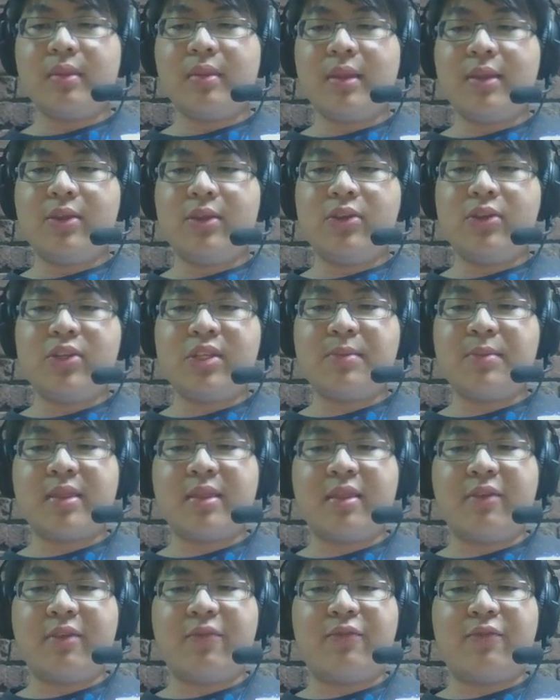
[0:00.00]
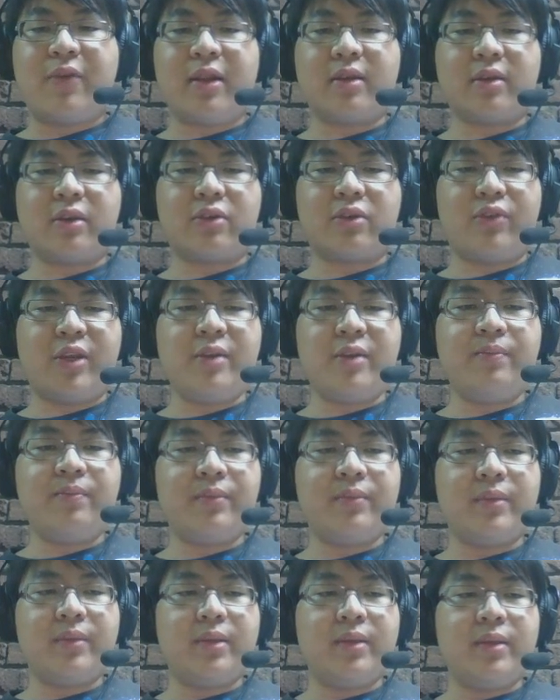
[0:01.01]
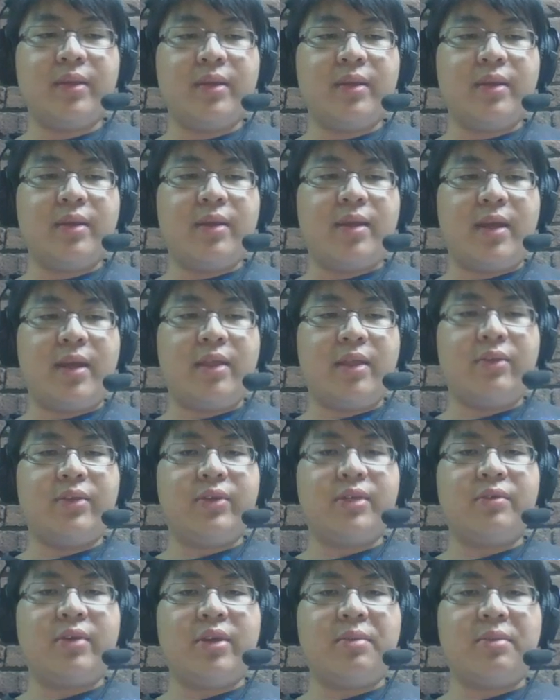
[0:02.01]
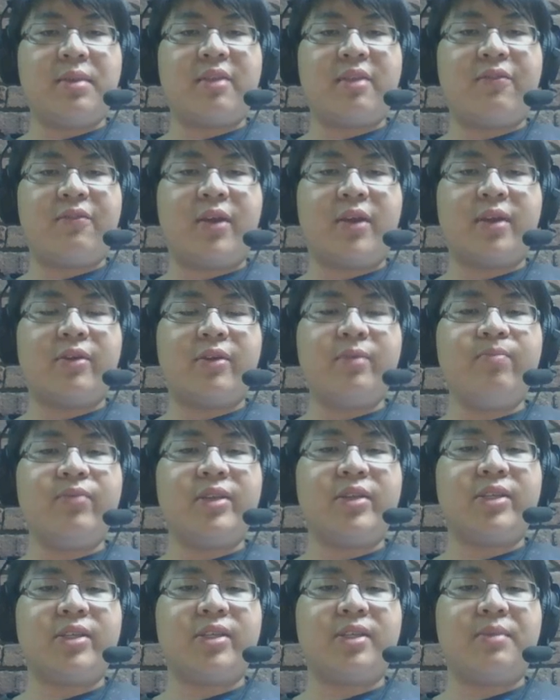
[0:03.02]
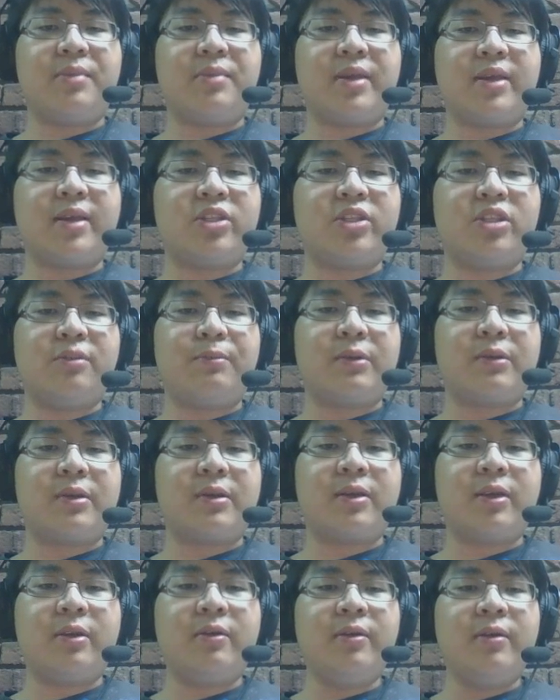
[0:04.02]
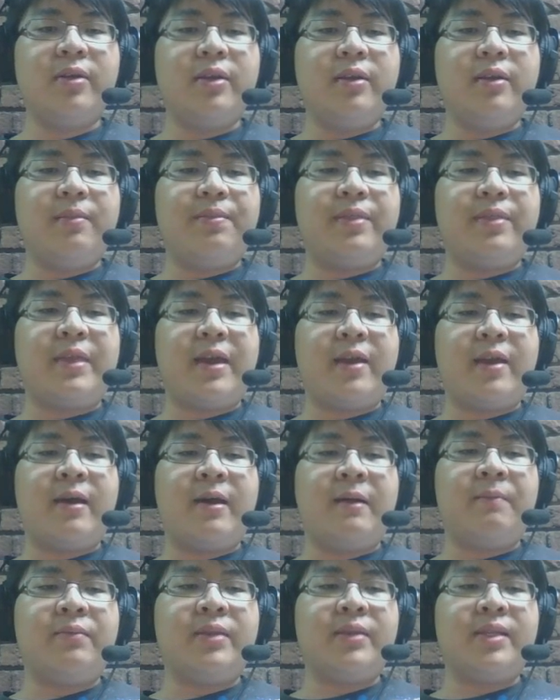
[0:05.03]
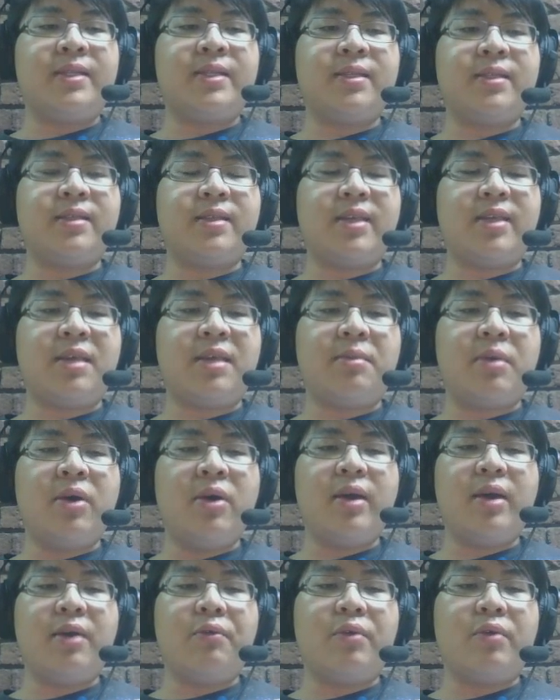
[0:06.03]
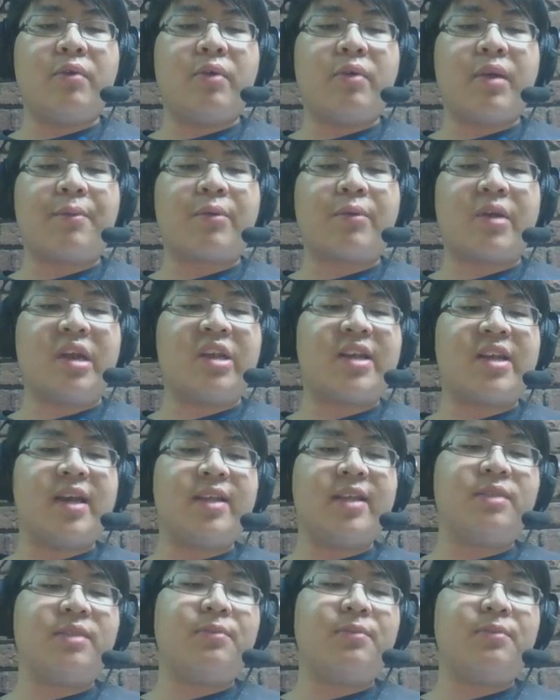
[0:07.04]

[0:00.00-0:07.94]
You just make the font green. And the reason why you make the font green is just to make it super clear that this is the email, and we want to prioritize